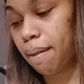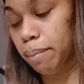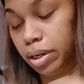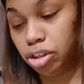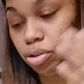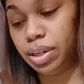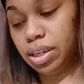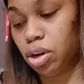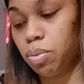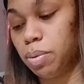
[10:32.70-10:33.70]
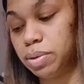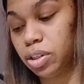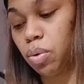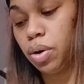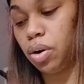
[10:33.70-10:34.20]
because you didn't know what was
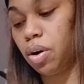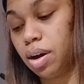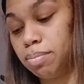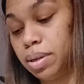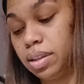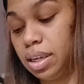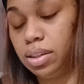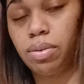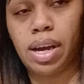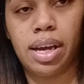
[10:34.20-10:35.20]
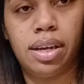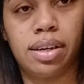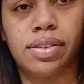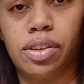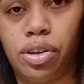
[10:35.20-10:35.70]
going on. But that's okay
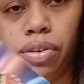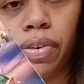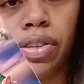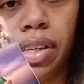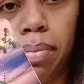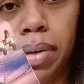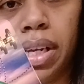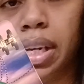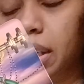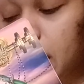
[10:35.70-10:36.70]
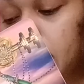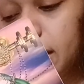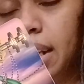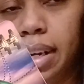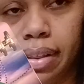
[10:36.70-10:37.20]
because the universe stepped in and, and
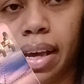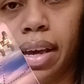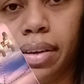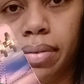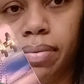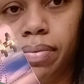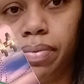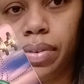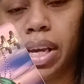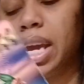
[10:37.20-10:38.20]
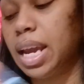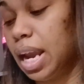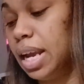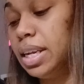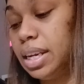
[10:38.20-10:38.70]
ended that.
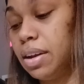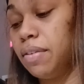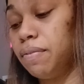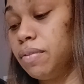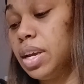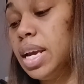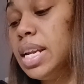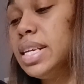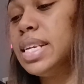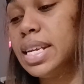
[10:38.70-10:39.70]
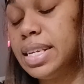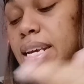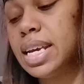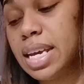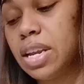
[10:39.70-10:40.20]
Ended it, ended
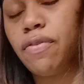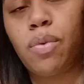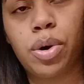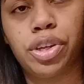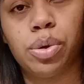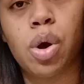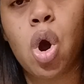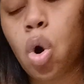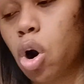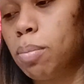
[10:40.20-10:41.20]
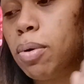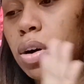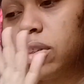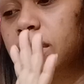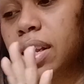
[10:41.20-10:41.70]
it for you, or
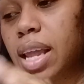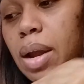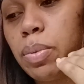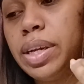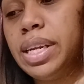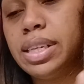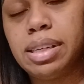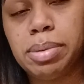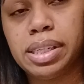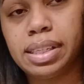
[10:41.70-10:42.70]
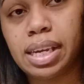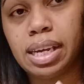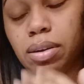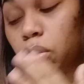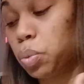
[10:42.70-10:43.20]
brought to the light what needed to be
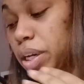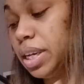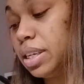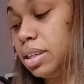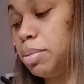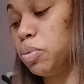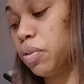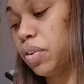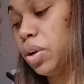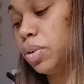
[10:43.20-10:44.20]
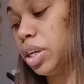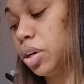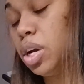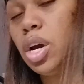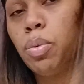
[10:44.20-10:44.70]
seen, what needed to be revealed
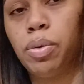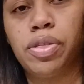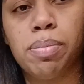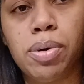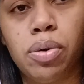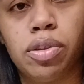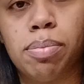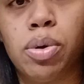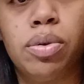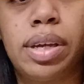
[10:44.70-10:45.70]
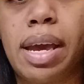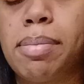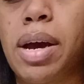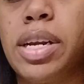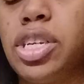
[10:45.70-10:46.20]
here with the moon. The moon came
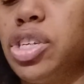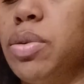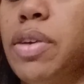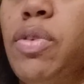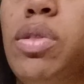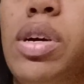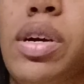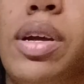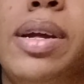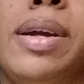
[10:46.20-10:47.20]
out, it's shown. If you look,